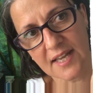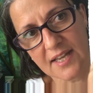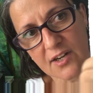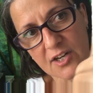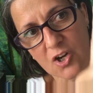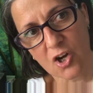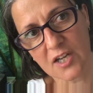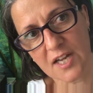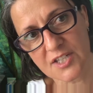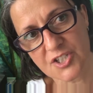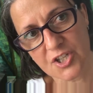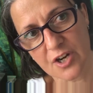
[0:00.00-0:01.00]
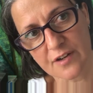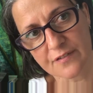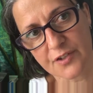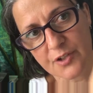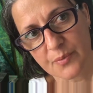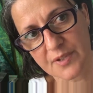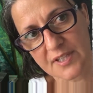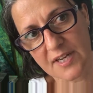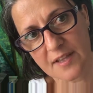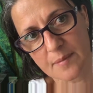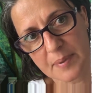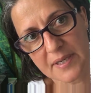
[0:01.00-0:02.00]
And I collaged over it with
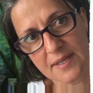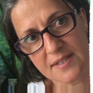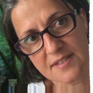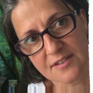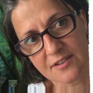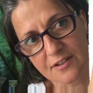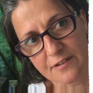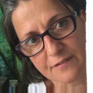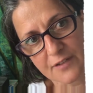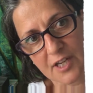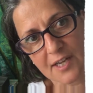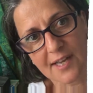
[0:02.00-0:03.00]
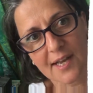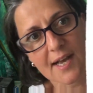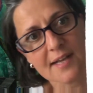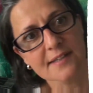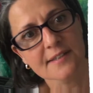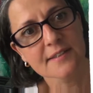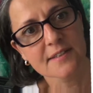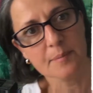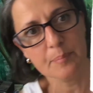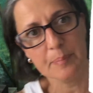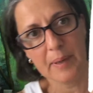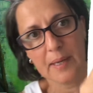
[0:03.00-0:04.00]
another piece of like under
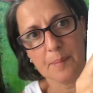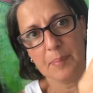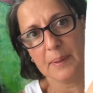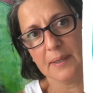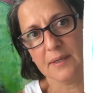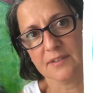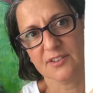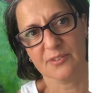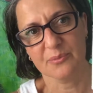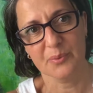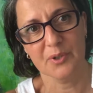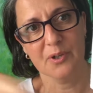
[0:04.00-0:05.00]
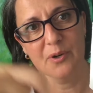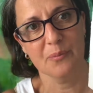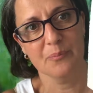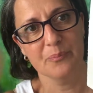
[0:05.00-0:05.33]
paper, sort of where I